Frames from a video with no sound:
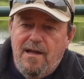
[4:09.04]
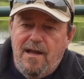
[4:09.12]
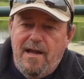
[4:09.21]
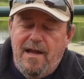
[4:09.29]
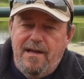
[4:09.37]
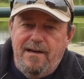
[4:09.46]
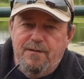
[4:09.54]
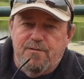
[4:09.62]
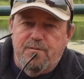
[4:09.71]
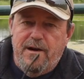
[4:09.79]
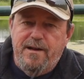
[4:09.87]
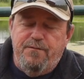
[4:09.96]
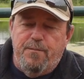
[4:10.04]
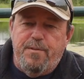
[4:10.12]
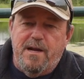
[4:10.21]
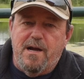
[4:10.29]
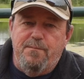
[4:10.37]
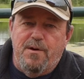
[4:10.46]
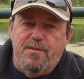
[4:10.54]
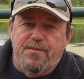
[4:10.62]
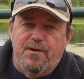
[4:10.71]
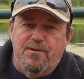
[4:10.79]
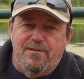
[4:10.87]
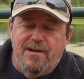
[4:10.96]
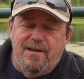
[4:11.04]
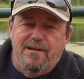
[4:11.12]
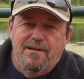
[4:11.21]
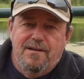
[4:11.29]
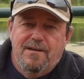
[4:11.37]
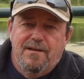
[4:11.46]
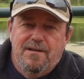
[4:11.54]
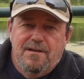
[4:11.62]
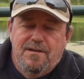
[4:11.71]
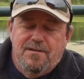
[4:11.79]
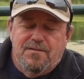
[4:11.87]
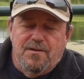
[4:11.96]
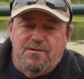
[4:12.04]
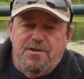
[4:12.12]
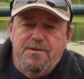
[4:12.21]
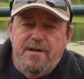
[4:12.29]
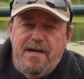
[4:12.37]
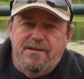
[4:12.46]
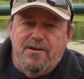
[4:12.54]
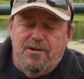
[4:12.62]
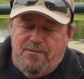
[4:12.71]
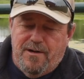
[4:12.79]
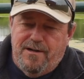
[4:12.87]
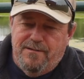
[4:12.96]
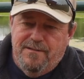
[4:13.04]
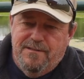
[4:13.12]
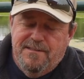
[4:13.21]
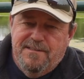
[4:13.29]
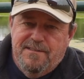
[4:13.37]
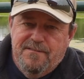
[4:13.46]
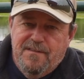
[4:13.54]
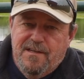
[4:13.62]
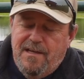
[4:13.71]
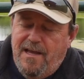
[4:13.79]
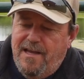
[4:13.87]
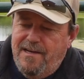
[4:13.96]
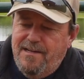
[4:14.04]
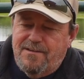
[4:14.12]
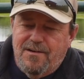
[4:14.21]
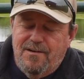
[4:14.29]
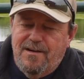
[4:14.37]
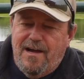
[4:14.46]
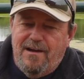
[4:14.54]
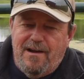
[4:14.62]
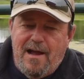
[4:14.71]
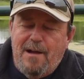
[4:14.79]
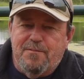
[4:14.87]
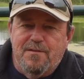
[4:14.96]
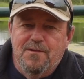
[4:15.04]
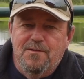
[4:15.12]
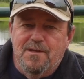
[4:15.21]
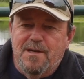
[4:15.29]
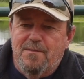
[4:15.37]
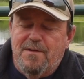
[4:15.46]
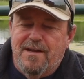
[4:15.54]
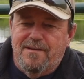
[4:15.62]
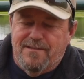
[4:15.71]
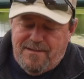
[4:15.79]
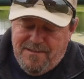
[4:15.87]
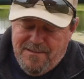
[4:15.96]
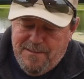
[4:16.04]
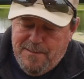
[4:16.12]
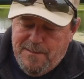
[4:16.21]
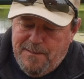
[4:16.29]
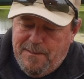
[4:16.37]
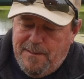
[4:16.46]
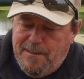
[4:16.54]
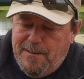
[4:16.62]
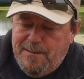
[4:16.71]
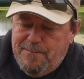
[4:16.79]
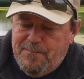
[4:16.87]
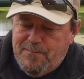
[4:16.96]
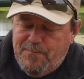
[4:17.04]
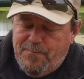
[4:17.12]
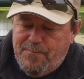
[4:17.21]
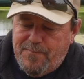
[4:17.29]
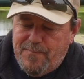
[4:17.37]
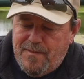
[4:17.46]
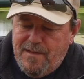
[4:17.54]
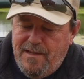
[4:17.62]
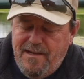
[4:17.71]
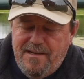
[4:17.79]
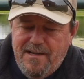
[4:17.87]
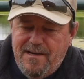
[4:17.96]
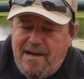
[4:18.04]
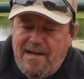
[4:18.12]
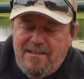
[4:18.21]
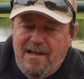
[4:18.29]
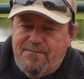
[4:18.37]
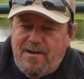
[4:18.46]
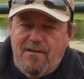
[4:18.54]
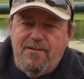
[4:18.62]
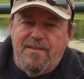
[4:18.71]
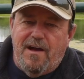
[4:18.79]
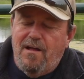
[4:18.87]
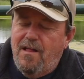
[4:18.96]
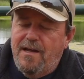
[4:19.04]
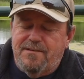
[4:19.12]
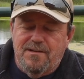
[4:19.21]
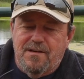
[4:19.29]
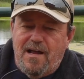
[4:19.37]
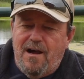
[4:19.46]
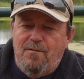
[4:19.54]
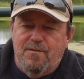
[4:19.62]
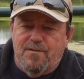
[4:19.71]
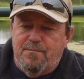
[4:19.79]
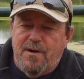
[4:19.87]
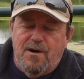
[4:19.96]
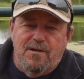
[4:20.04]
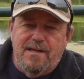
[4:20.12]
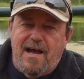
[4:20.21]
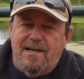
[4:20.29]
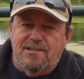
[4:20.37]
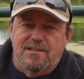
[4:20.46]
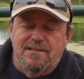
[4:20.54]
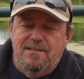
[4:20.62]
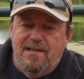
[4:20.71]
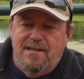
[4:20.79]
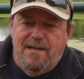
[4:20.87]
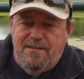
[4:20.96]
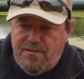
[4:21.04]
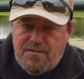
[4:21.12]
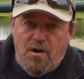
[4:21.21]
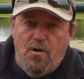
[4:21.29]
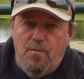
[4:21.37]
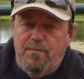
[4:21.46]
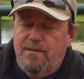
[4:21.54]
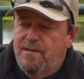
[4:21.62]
and it was ready for pickup on Thursday. So 2-day turnaround, and it turned out absolutely amazing. I left everything. All I took out was the barreled action and the scope,